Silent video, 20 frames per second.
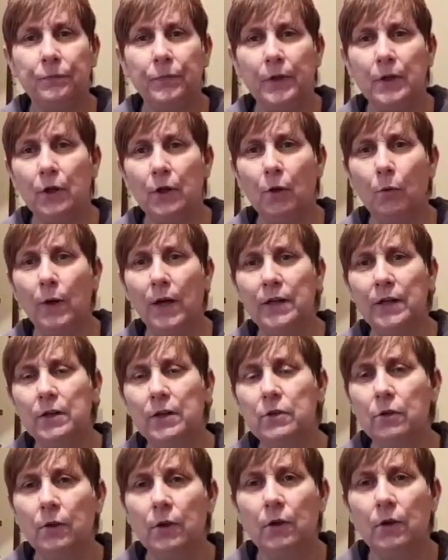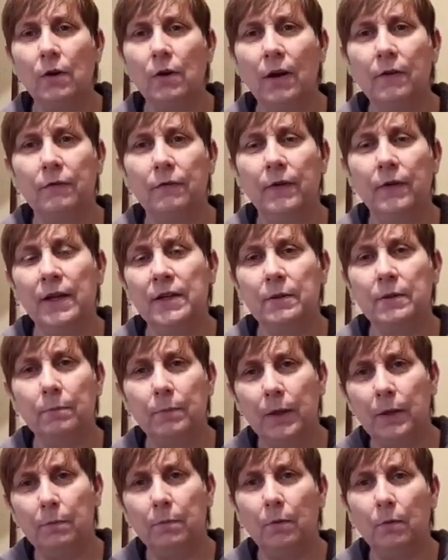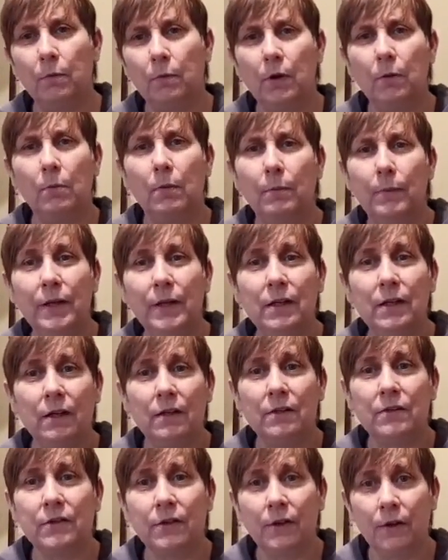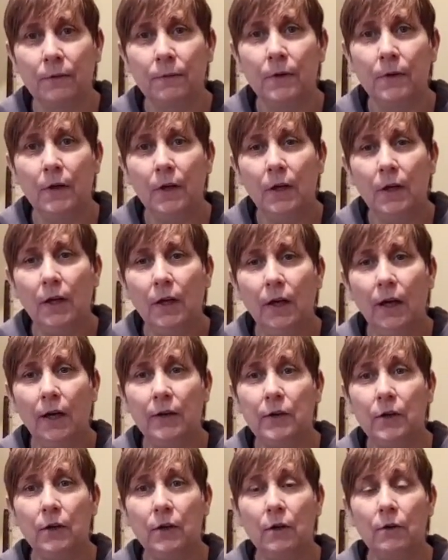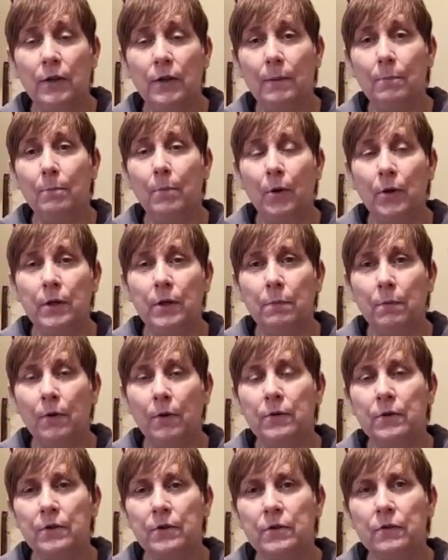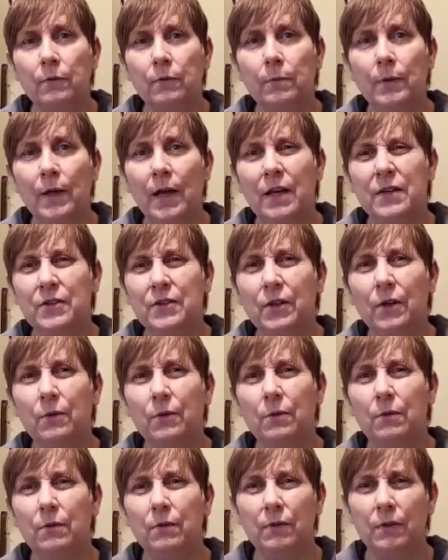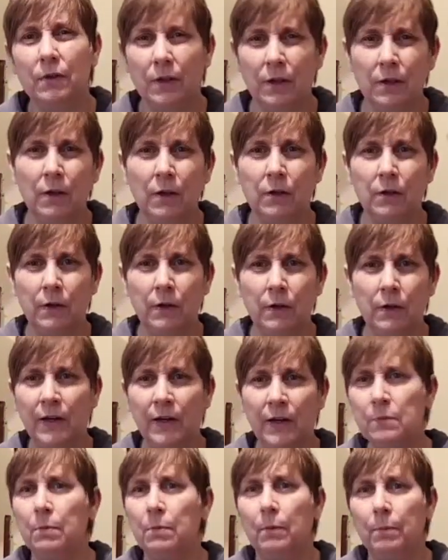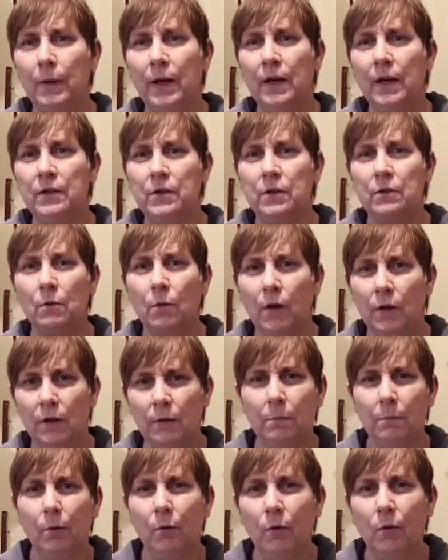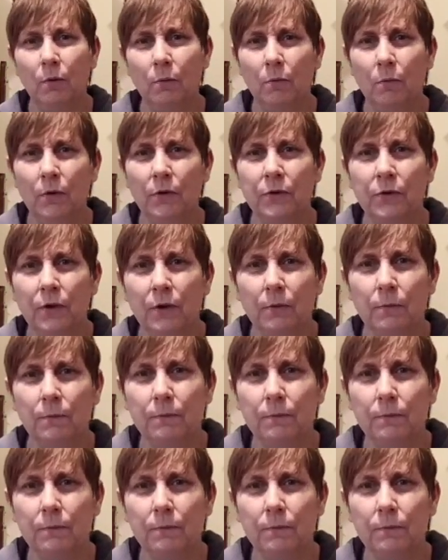you know, where you're doing craft fairs and people will come and meet you. So, and you know, then buy your products from there. So, you know, your Facebook page is quite an important one too.